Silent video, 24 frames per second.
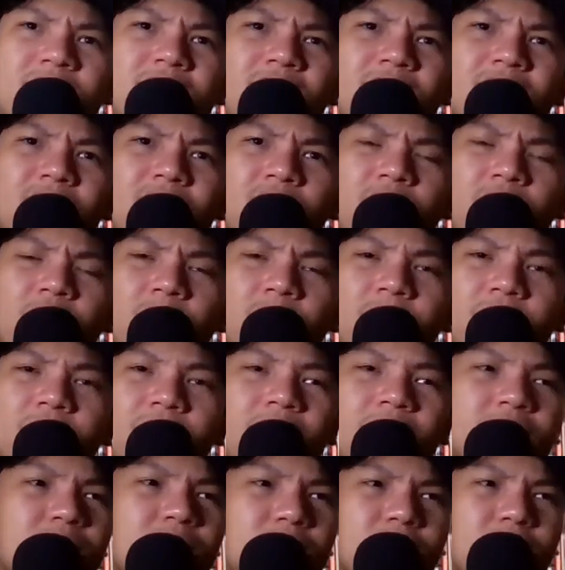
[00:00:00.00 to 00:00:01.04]
a
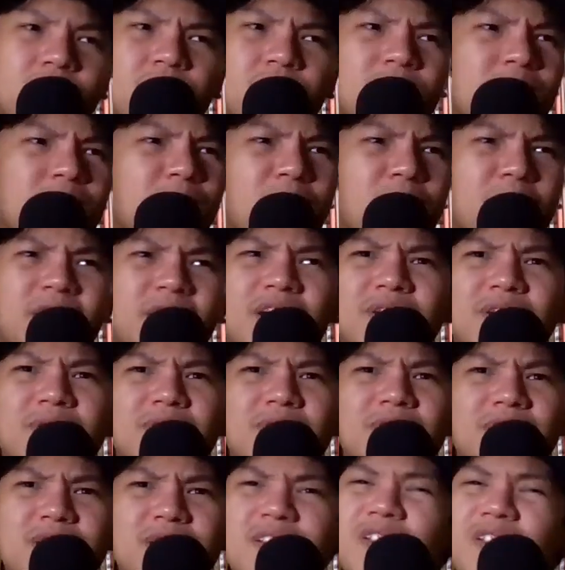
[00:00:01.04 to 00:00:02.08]
recommendation. It's a
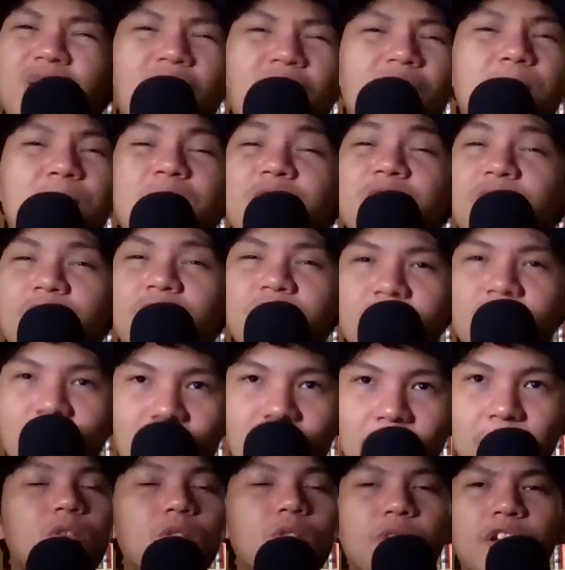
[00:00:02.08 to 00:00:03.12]
recommendation suggestion. I mean, runner
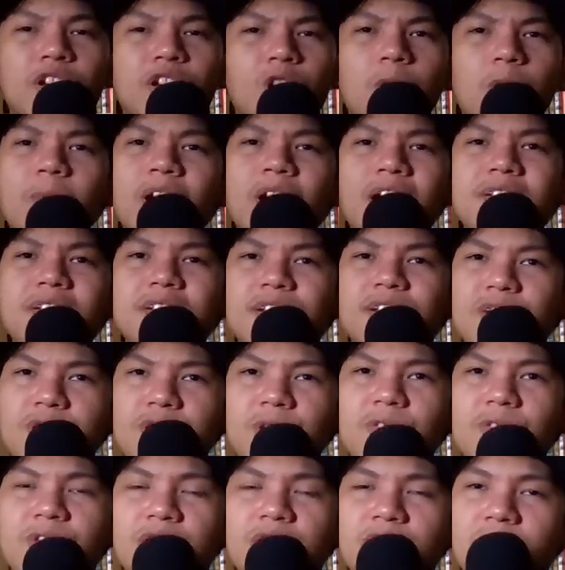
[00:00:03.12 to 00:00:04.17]
up. Rudy Gobert is a
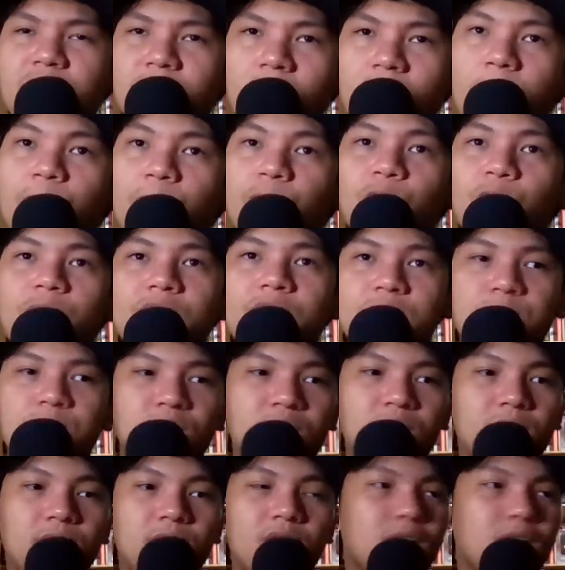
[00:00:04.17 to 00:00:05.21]
good runner up for this
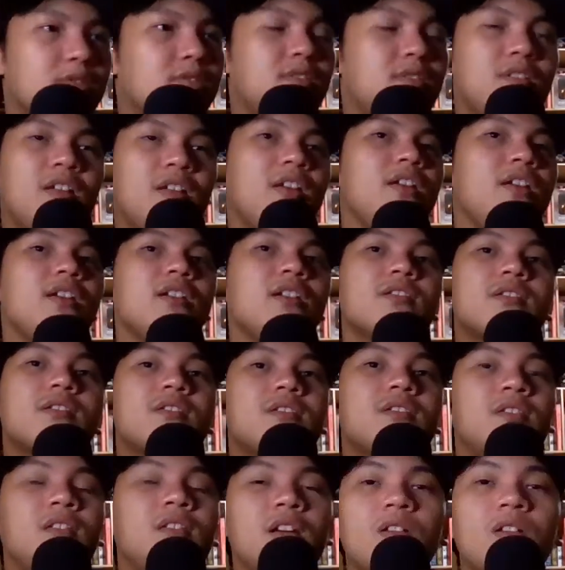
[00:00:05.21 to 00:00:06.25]
one because he is
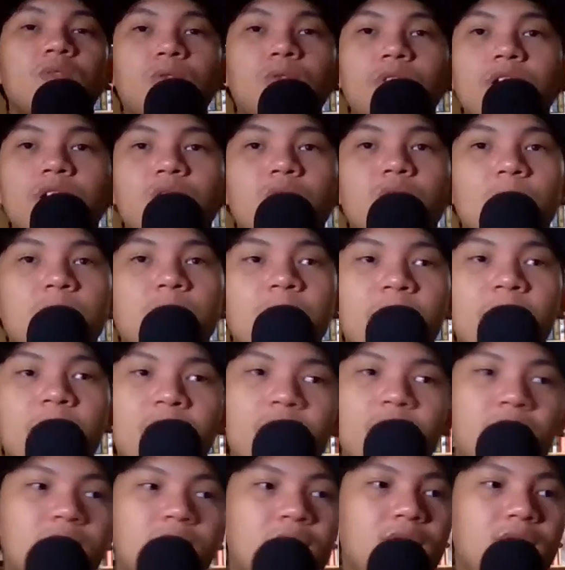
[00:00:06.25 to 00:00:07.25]
still Rudy Gobert.